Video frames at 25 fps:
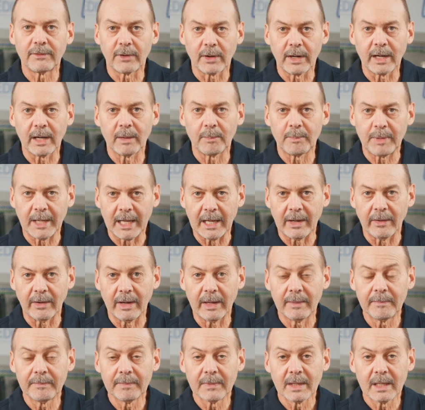for our
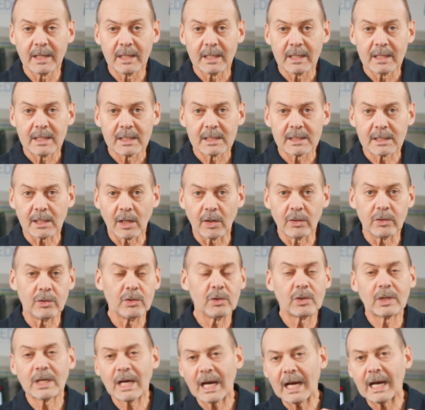power. So
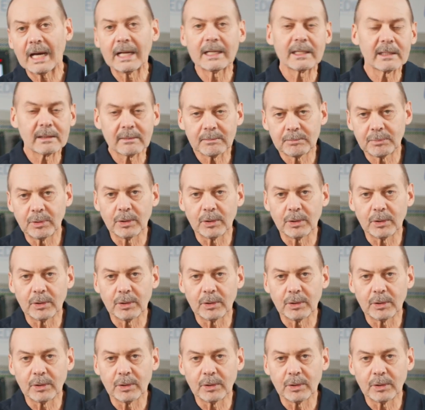you can't